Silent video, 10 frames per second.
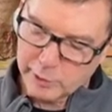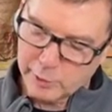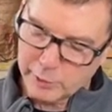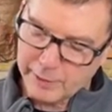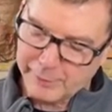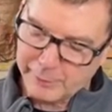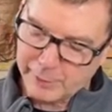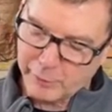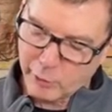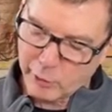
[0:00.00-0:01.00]
to
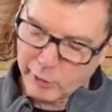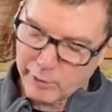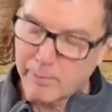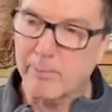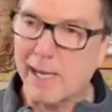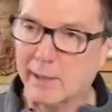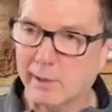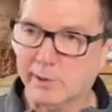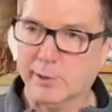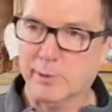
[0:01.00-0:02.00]
354
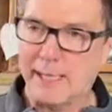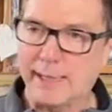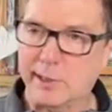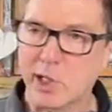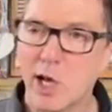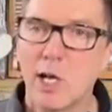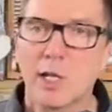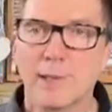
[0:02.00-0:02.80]
megahertz range.